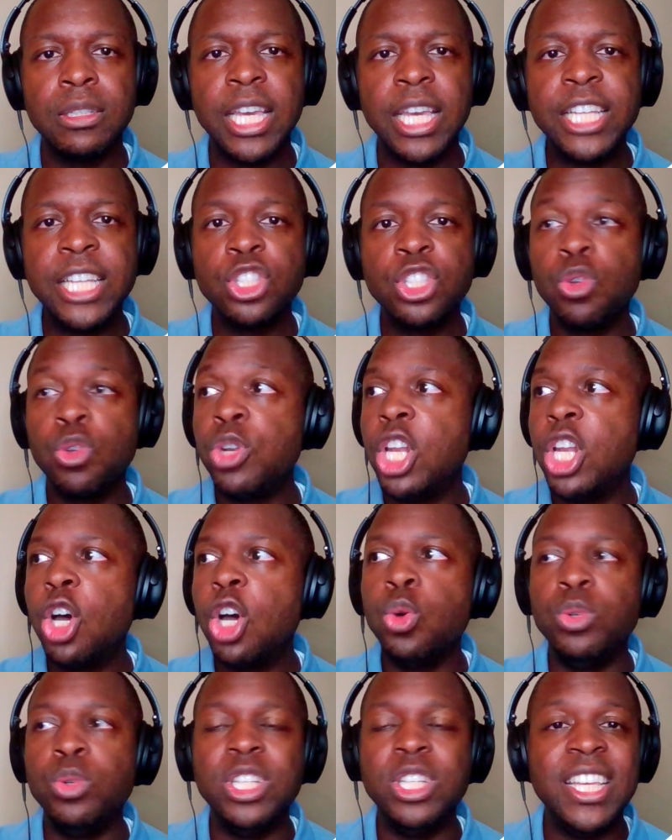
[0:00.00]
And so,
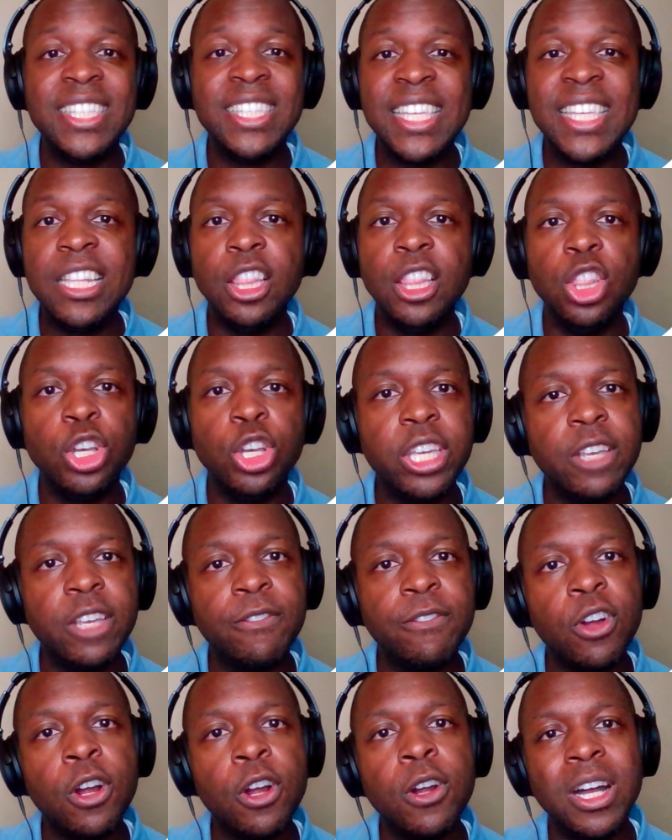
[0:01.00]
no, is he looking
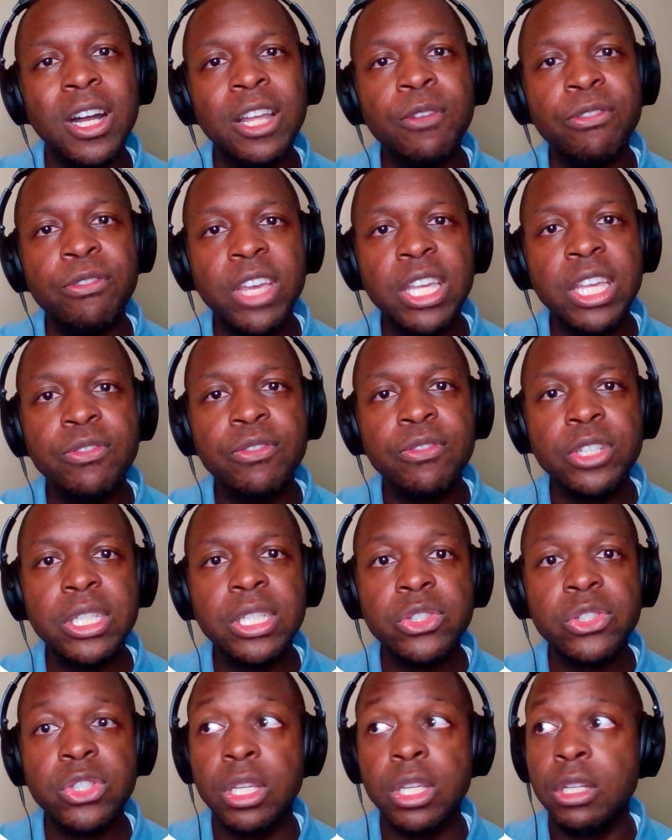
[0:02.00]
for her
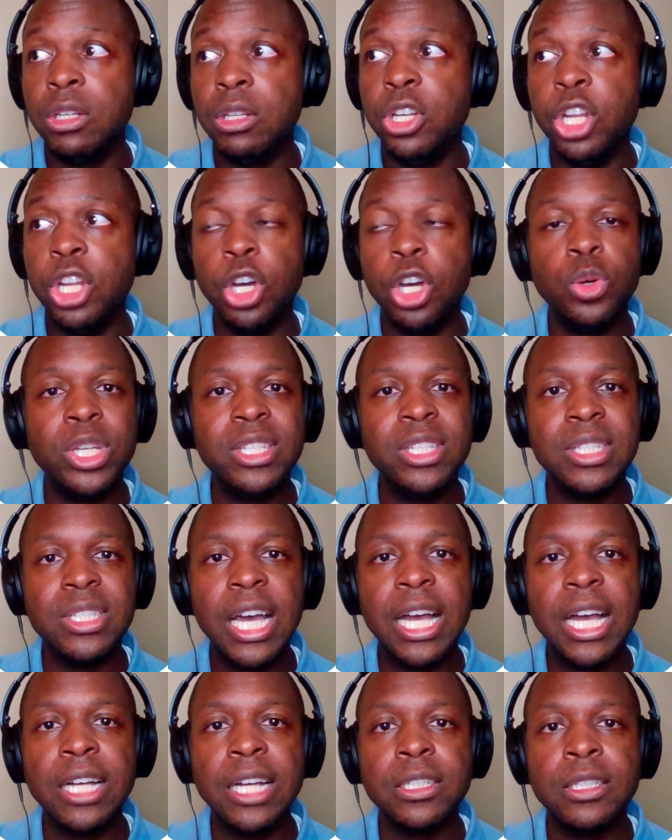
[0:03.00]
unfaithfulness? No, he's
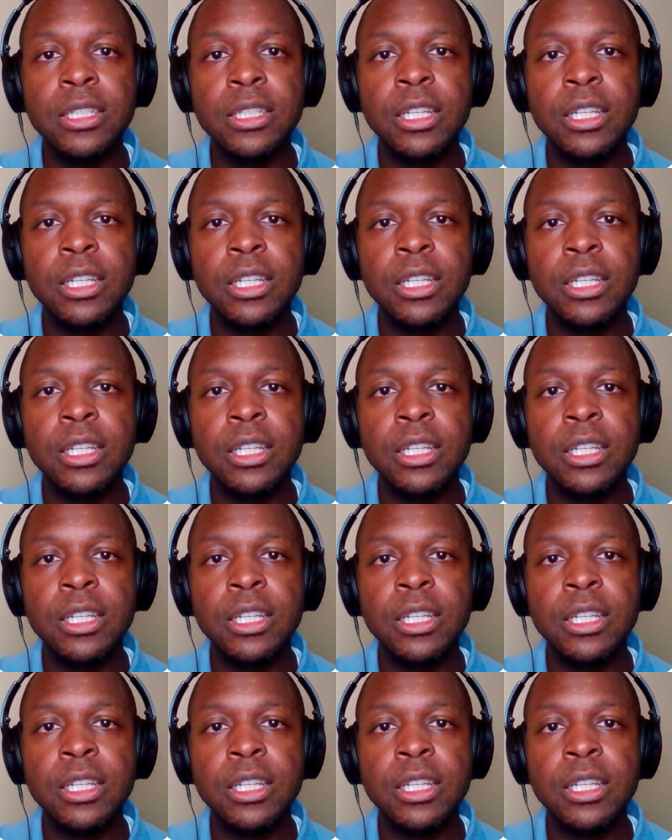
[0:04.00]
not.